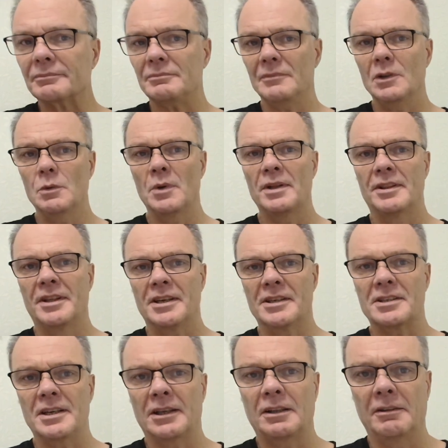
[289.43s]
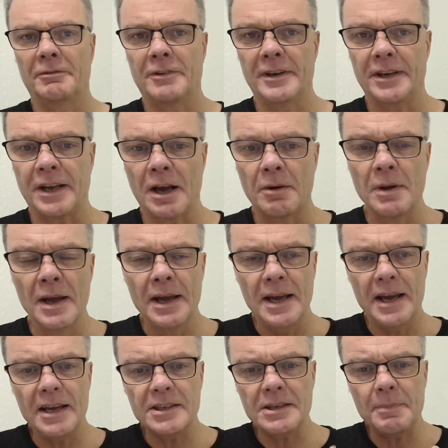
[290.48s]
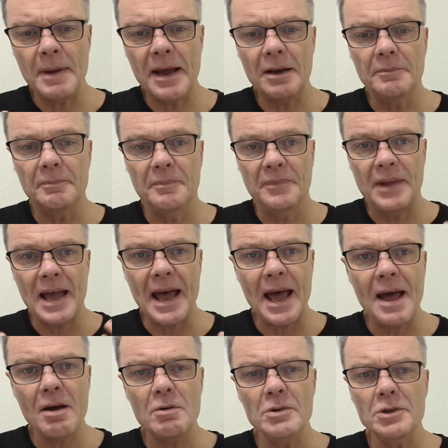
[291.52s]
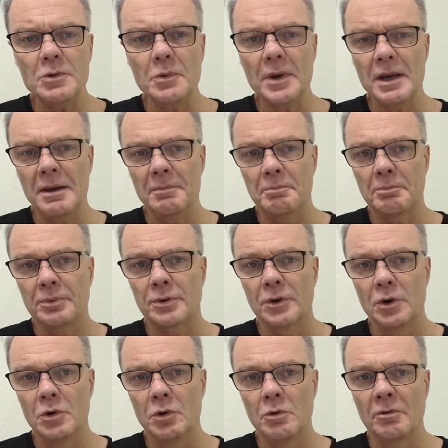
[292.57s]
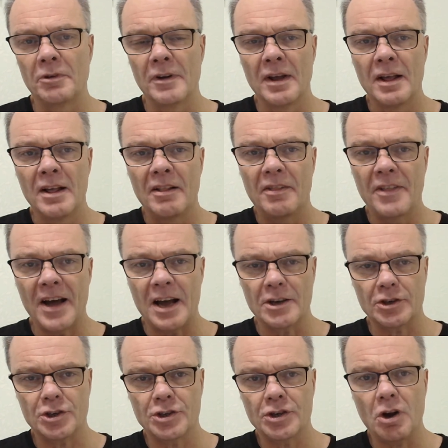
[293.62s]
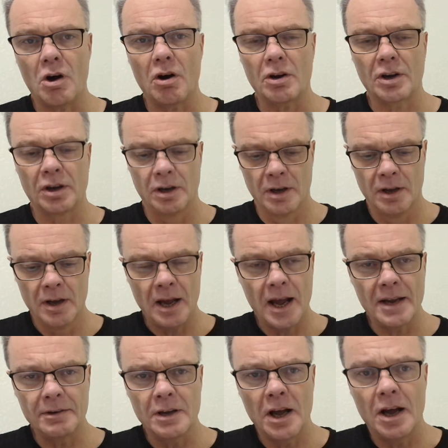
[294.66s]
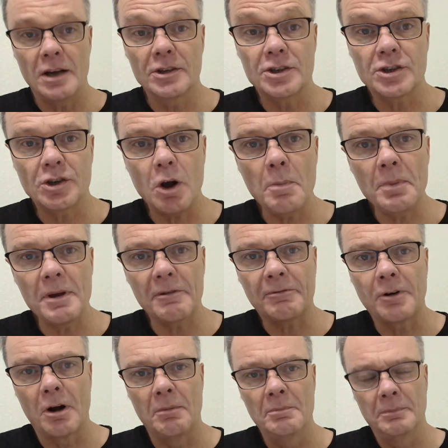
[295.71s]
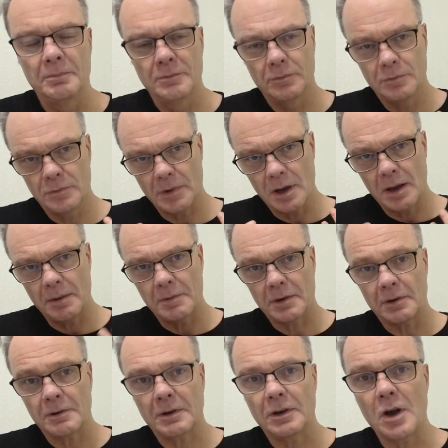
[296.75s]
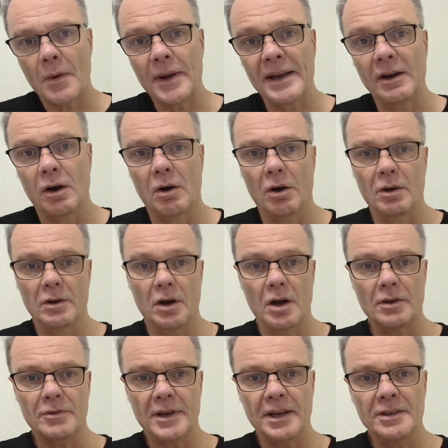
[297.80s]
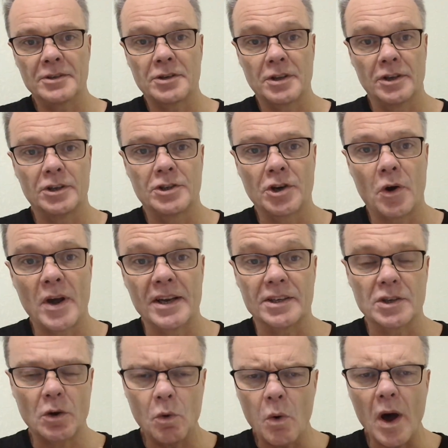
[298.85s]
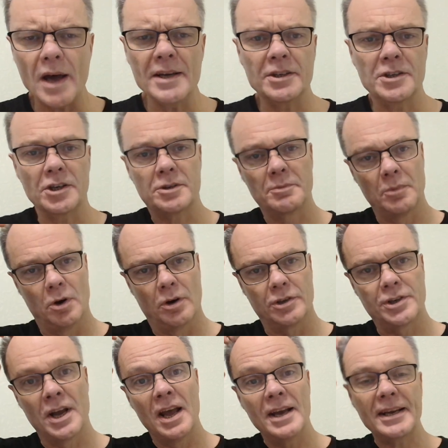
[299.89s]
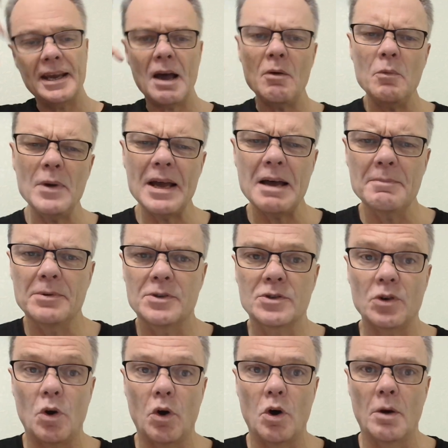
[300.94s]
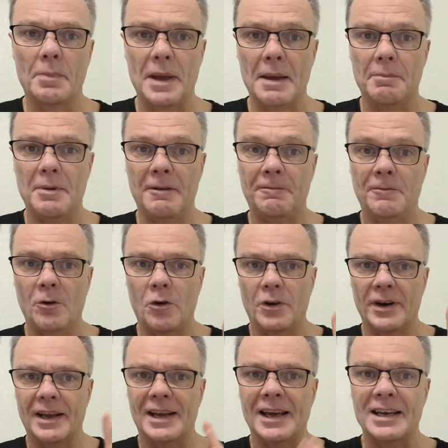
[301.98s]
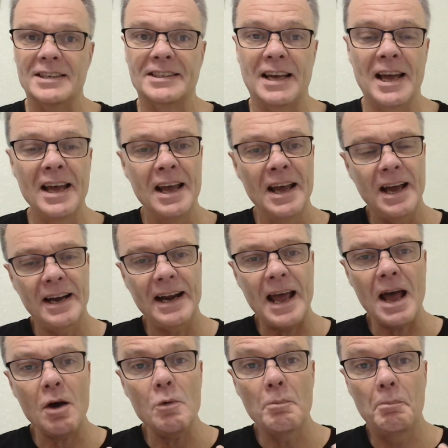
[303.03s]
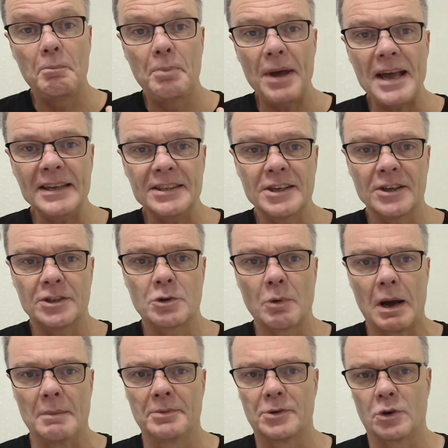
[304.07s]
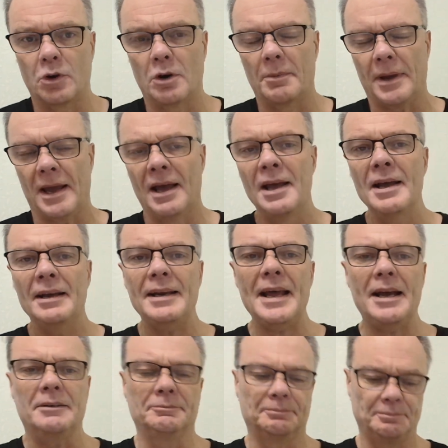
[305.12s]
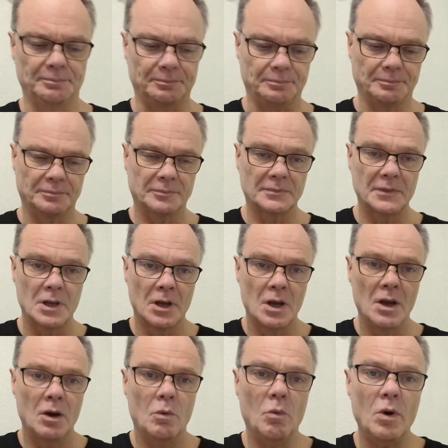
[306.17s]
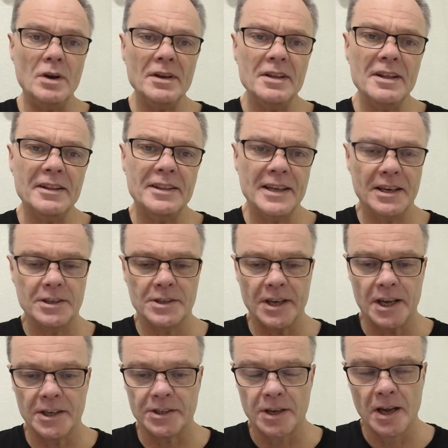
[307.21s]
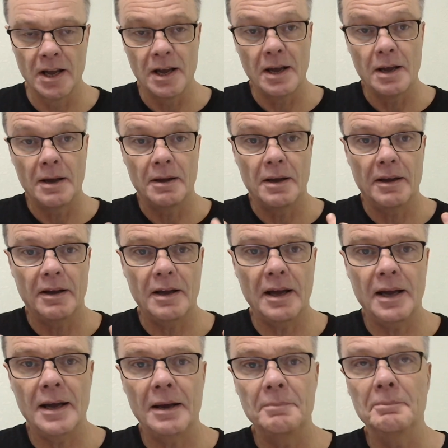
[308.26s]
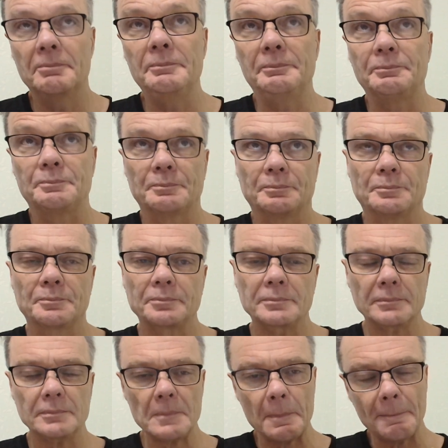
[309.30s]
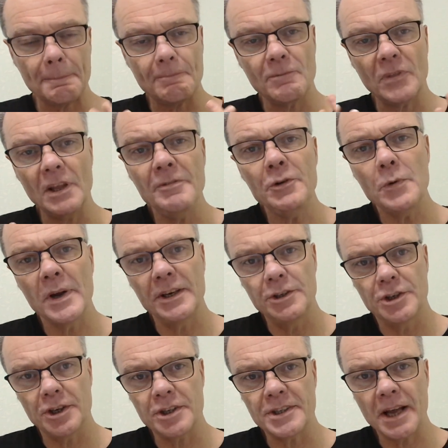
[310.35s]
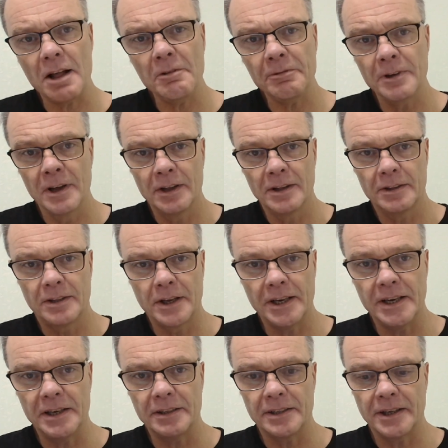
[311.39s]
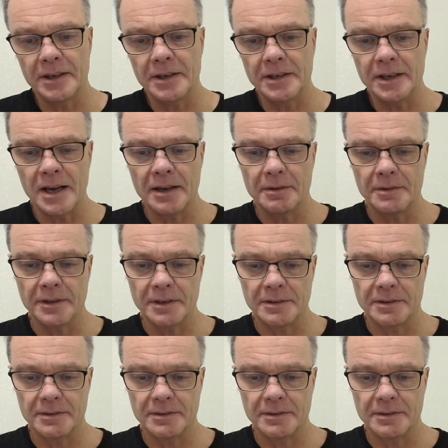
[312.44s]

with this little video. It's about how do we improve that shock and stop it from going into the joints quite as much? Can we absorb it before it gets there? And how better to absorb it? Now, one of the things is, if you injure yourself, the